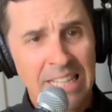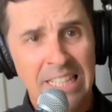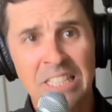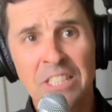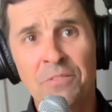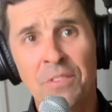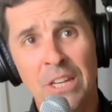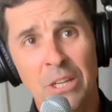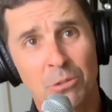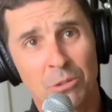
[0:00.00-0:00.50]

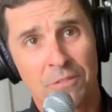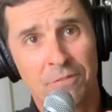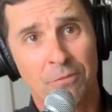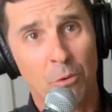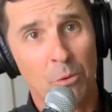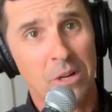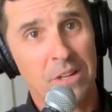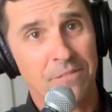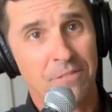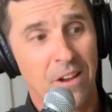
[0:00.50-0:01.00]
His video is
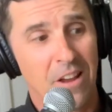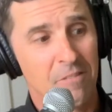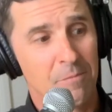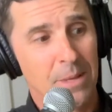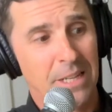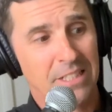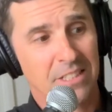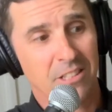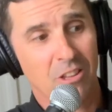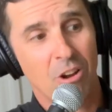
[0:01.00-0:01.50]
45
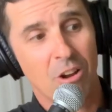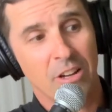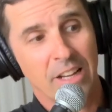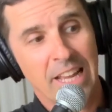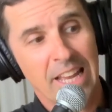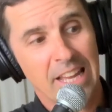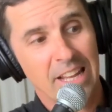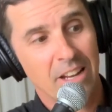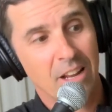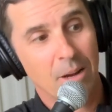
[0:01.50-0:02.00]
minutes
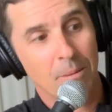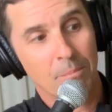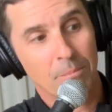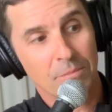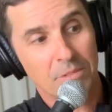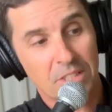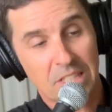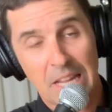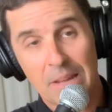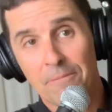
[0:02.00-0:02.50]
long
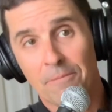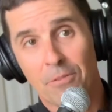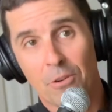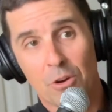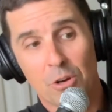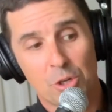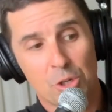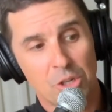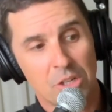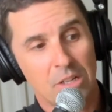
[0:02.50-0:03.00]
and same
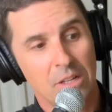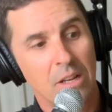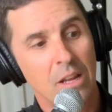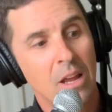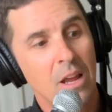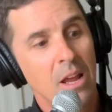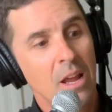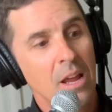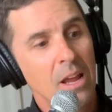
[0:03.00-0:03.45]
version.